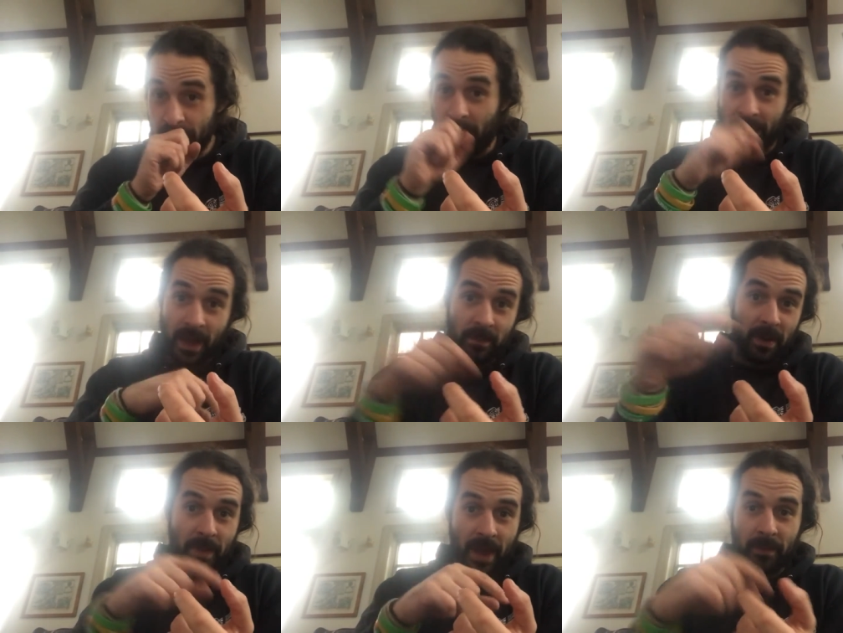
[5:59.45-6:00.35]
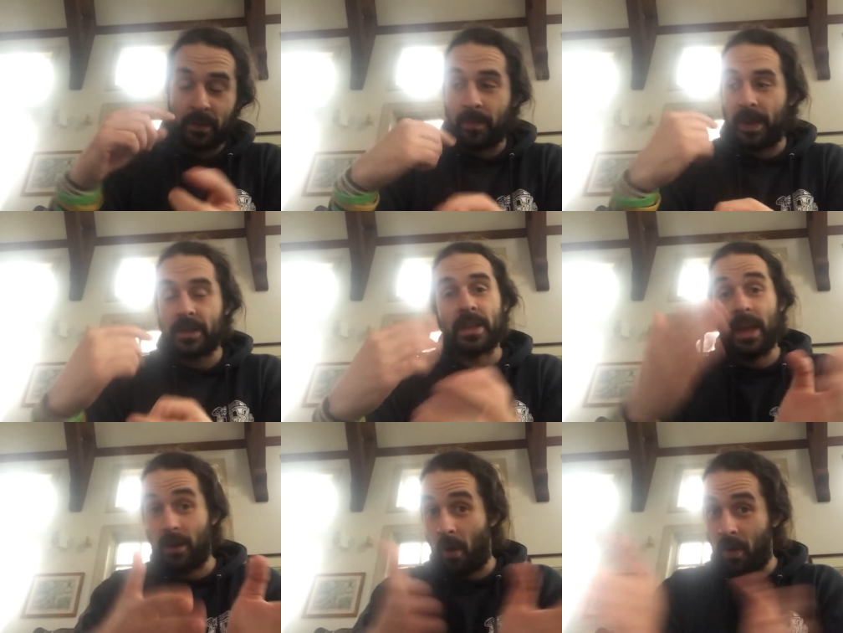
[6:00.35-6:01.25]
again when I'm back in Budapest
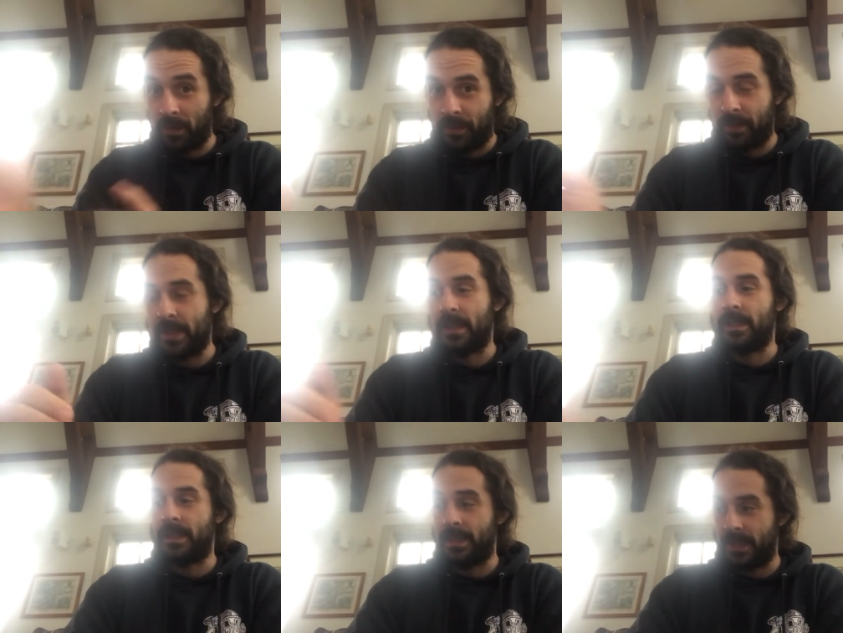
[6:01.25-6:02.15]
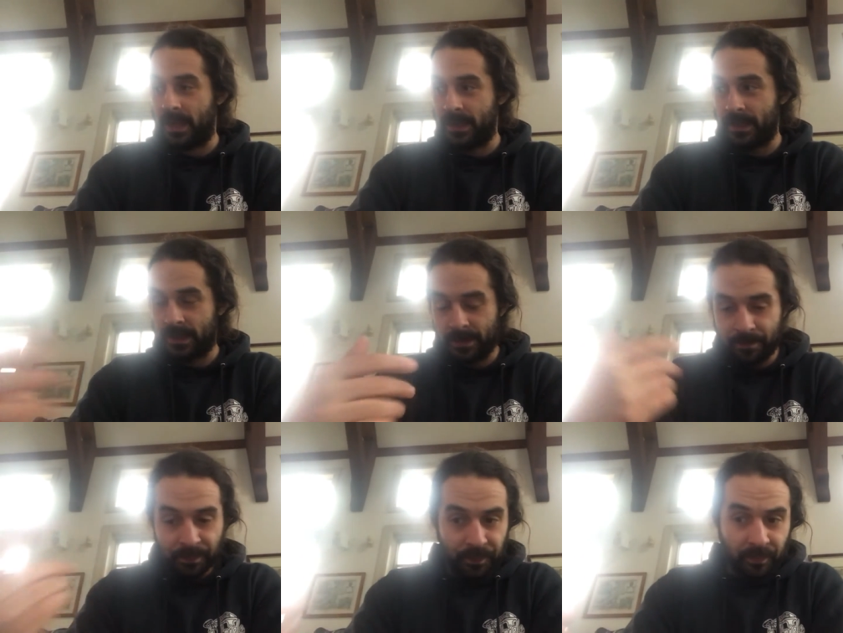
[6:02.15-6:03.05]
and all of the rest of the cities that I did this
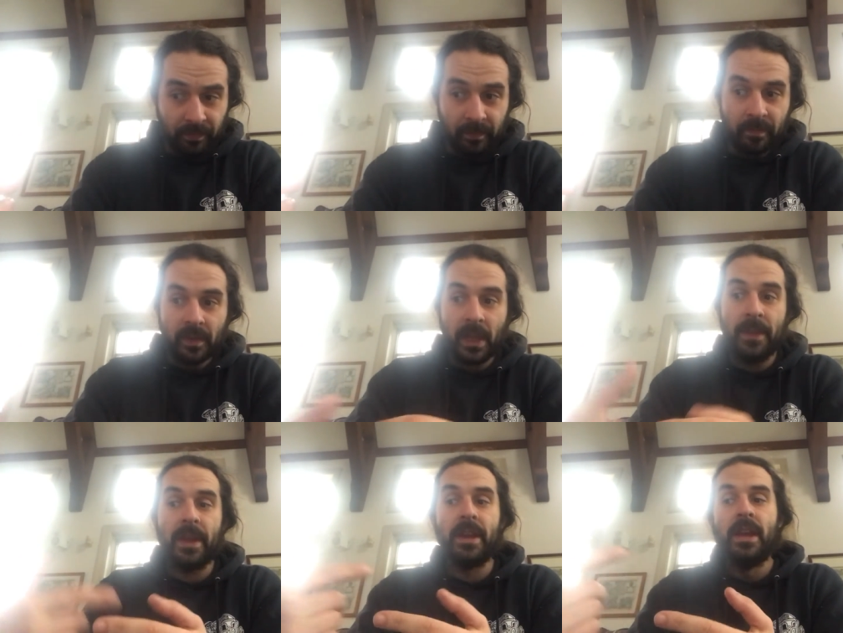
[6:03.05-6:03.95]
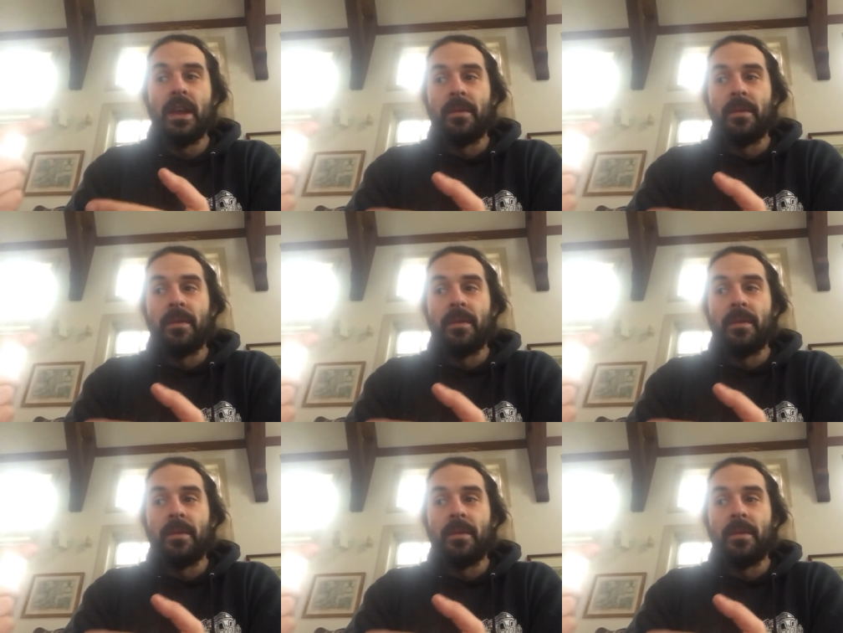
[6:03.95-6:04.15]
in, and then